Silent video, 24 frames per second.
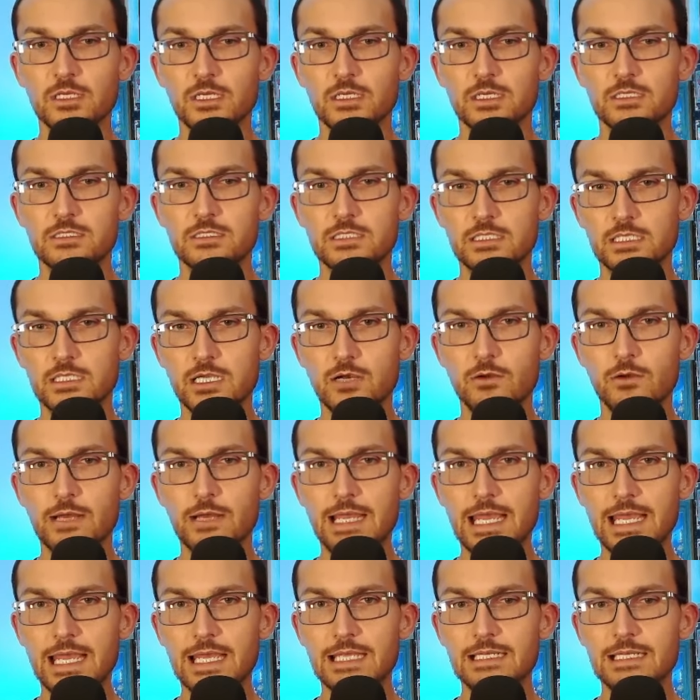to go
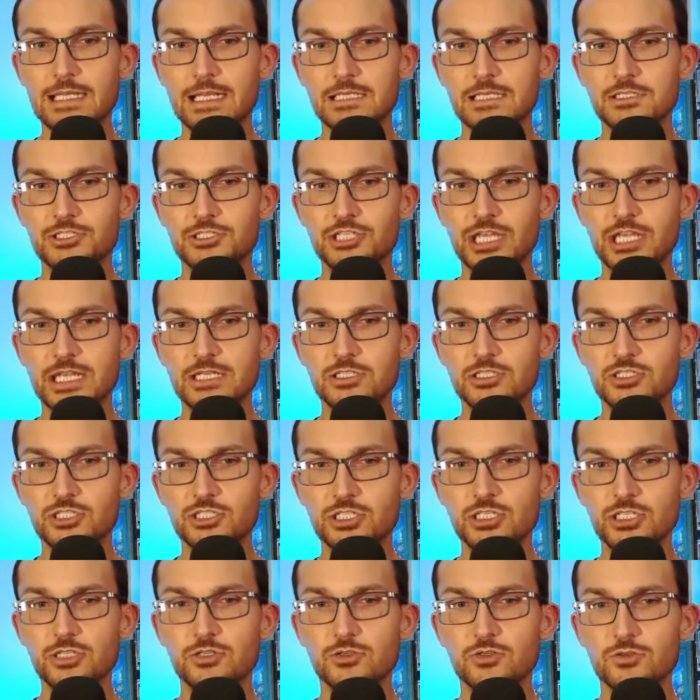ahead and change
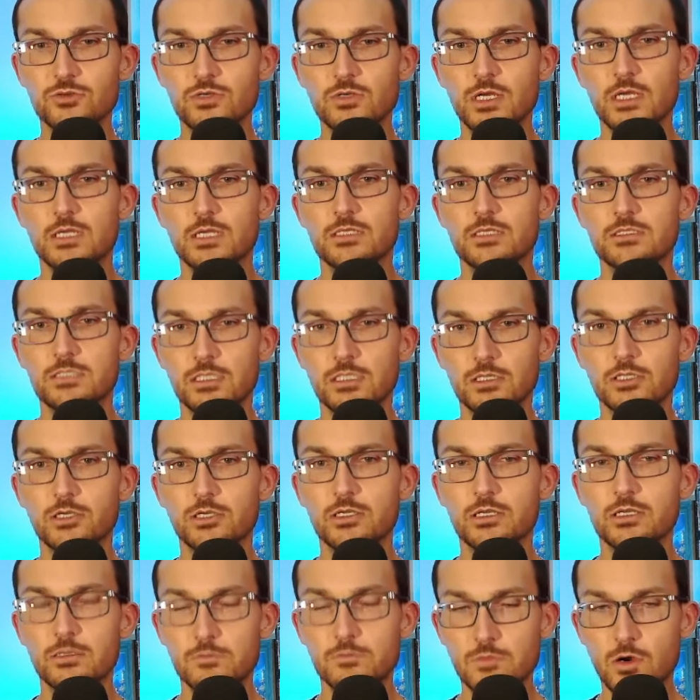you to
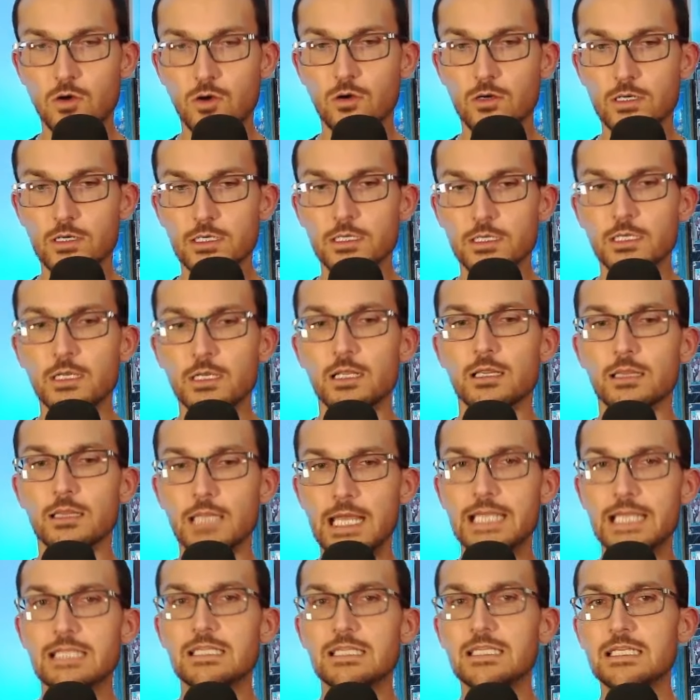look more
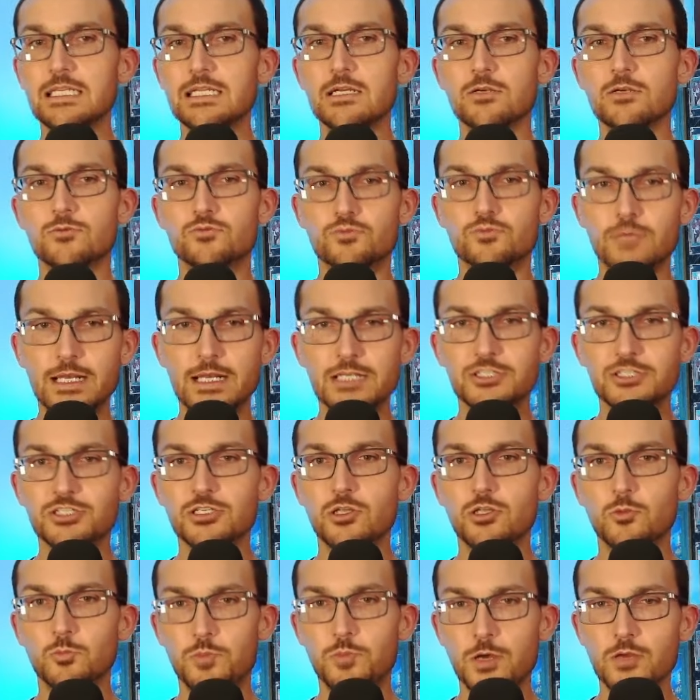like the
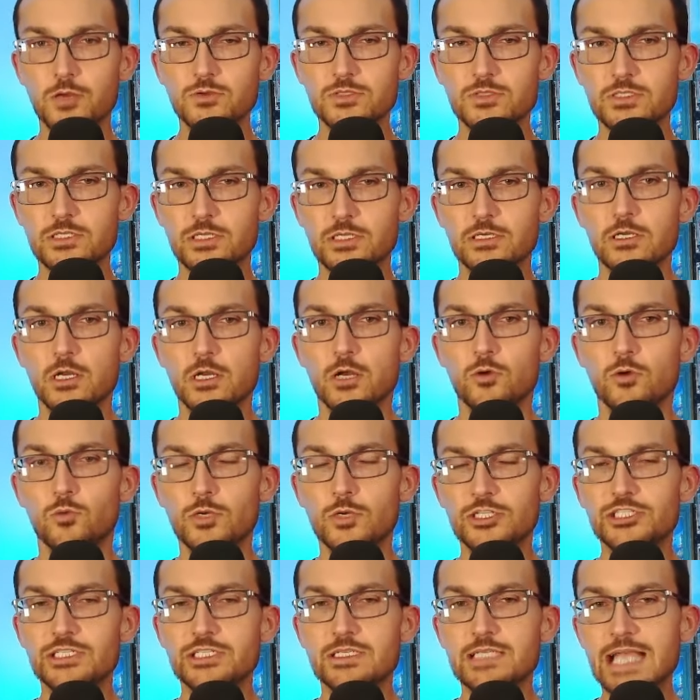original poster,
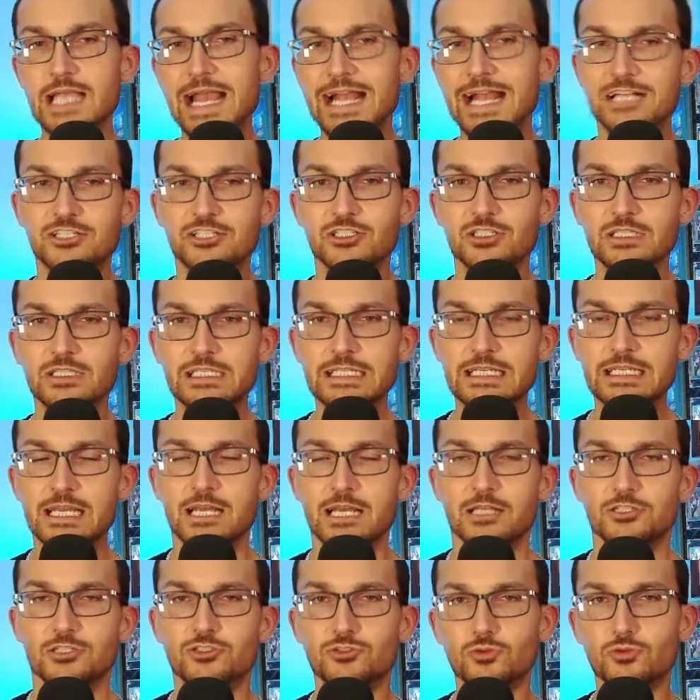which is actually
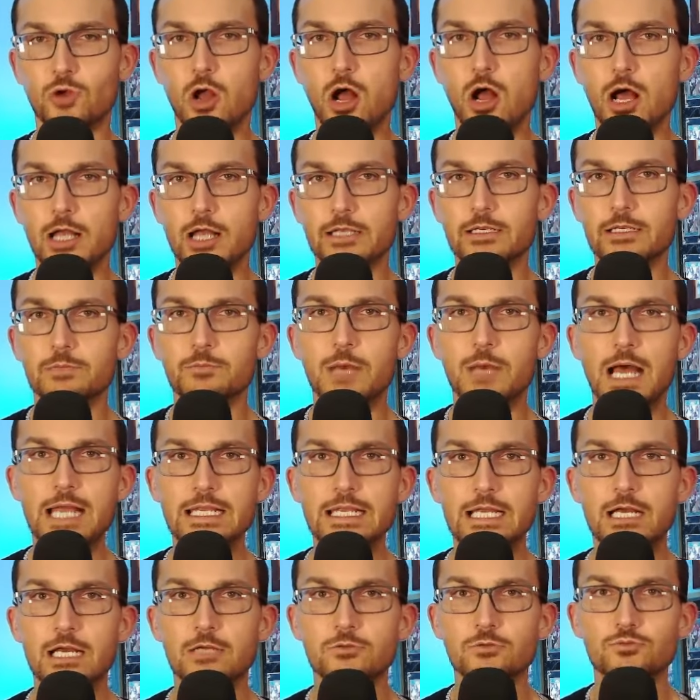drawn by
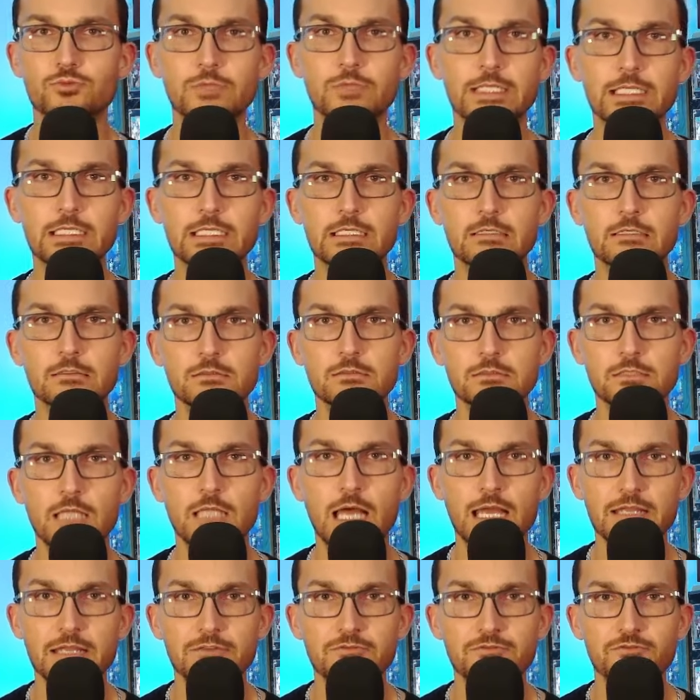a real
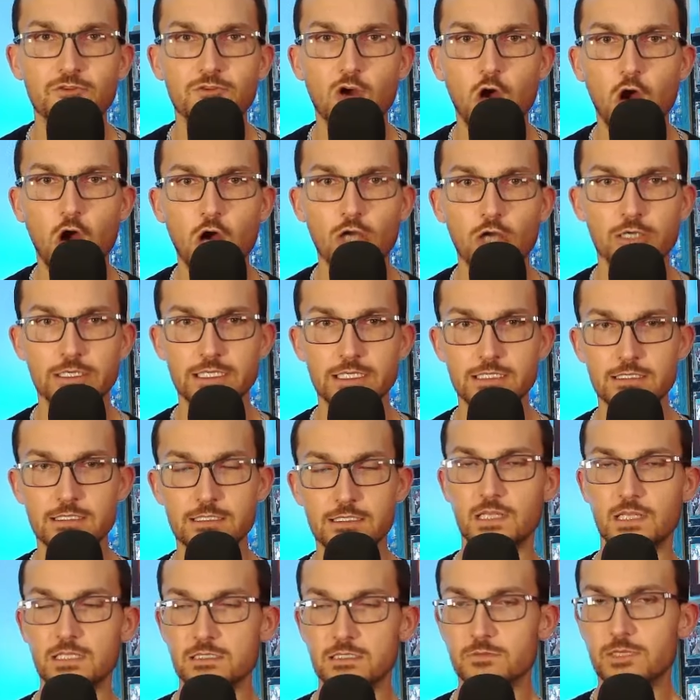life
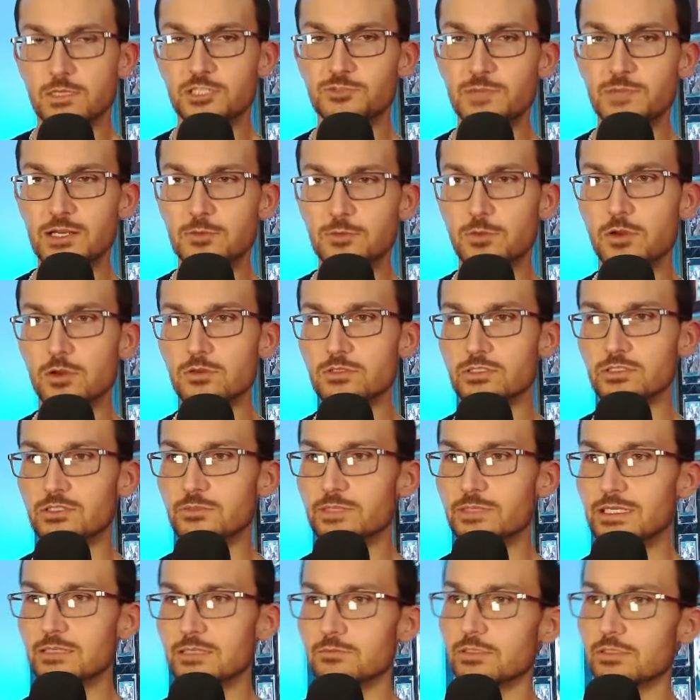artist. It's a much better poster, to
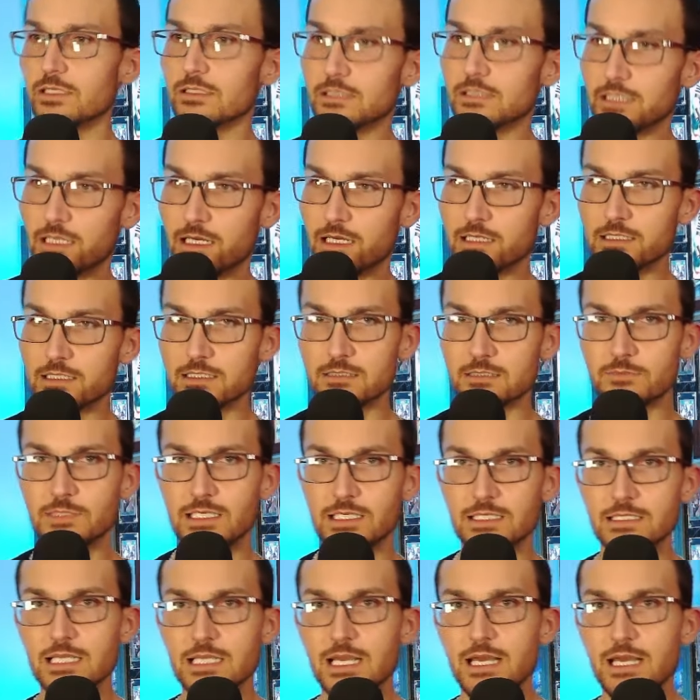be completely honest,
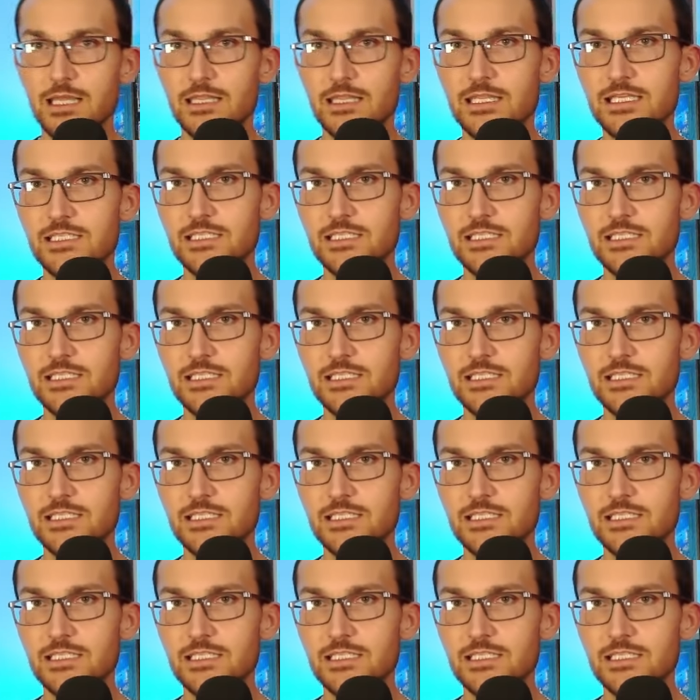because this